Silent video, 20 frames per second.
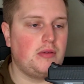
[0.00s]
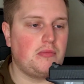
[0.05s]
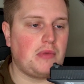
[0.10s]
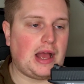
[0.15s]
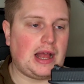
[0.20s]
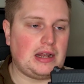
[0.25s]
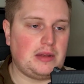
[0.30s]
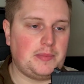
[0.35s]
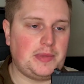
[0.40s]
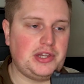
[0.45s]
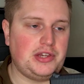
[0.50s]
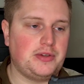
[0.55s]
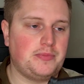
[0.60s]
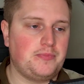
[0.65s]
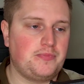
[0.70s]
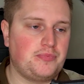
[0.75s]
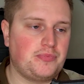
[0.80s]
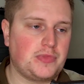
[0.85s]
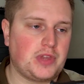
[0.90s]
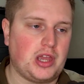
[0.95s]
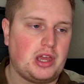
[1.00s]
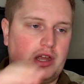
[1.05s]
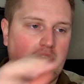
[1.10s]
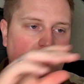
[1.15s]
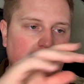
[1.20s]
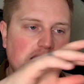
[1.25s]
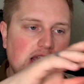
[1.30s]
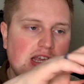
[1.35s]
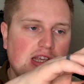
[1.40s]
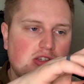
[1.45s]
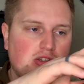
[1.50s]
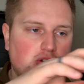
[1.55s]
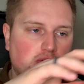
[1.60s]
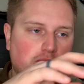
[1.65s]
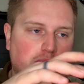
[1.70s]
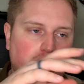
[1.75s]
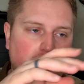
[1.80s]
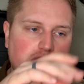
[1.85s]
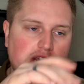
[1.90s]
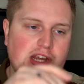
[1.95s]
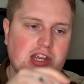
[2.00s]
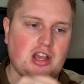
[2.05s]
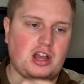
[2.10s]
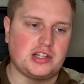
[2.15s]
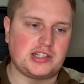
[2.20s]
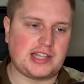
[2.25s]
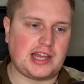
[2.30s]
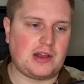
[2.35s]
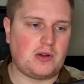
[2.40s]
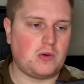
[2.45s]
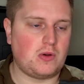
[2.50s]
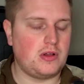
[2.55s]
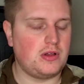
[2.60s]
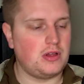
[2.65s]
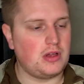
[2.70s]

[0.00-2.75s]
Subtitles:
aluminium and it is pre-cut out.